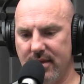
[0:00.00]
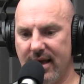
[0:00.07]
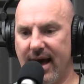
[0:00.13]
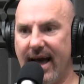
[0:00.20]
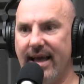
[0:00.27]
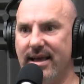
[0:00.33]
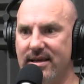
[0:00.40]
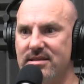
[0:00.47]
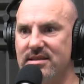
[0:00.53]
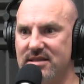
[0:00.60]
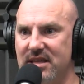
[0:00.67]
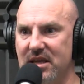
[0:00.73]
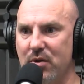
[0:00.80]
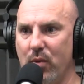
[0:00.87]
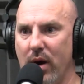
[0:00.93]
I can
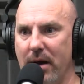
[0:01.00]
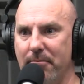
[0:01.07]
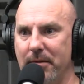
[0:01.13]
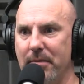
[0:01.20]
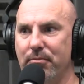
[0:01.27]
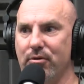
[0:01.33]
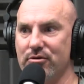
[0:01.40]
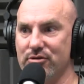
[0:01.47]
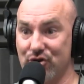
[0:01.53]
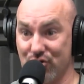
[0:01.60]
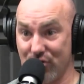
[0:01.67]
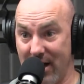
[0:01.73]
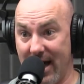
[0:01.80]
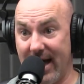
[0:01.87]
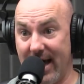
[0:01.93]
see why people
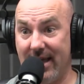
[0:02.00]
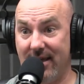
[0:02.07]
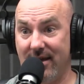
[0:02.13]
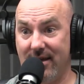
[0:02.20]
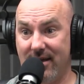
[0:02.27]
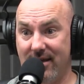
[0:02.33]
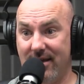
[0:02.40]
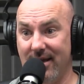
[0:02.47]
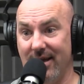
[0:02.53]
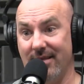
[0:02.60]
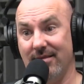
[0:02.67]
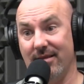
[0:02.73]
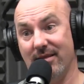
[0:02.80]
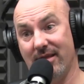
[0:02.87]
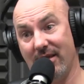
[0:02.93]
try
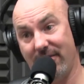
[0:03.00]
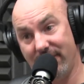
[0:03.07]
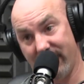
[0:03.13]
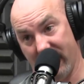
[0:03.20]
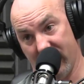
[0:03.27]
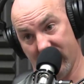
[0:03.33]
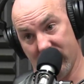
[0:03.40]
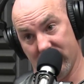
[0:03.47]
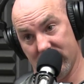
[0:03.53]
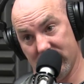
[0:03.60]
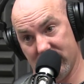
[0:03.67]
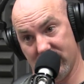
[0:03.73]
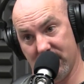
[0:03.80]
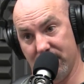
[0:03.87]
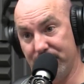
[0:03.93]
and then they fail.
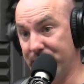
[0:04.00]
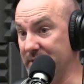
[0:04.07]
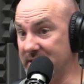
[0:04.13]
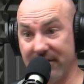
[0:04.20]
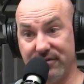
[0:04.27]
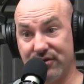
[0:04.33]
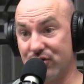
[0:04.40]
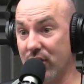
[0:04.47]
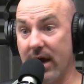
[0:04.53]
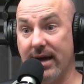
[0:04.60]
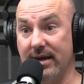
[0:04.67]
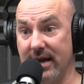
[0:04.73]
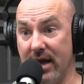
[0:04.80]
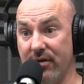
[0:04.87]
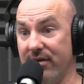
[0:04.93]
But they've
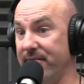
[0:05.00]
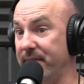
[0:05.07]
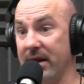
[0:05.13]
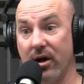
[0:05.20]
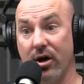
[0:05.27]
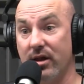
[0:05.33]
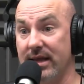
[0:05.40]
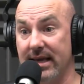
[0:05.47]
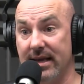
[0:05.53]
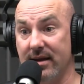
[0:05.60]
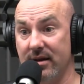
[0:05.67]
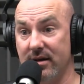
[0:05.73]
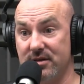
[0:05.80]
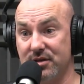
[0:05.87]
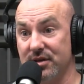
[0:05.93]
tried now. They've been all mm-hmm.
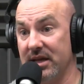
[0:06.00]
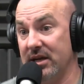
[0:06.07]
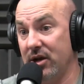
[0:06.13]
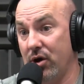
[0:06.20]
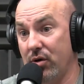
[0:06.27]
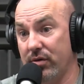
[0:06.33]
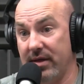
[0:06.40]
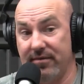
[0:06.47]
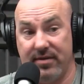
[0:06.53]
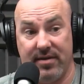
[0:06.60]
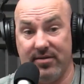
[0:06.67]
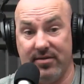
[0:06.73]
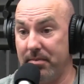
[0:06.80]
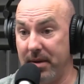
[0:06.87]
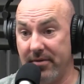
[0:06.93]
in. So they know they've
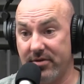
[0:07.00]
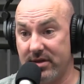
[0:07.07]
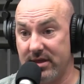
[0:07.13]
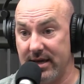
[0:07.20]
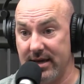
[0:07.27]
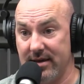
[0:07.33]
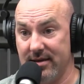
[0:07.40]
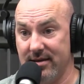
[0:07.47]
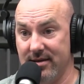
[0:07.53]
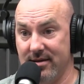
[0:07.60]
given up everything.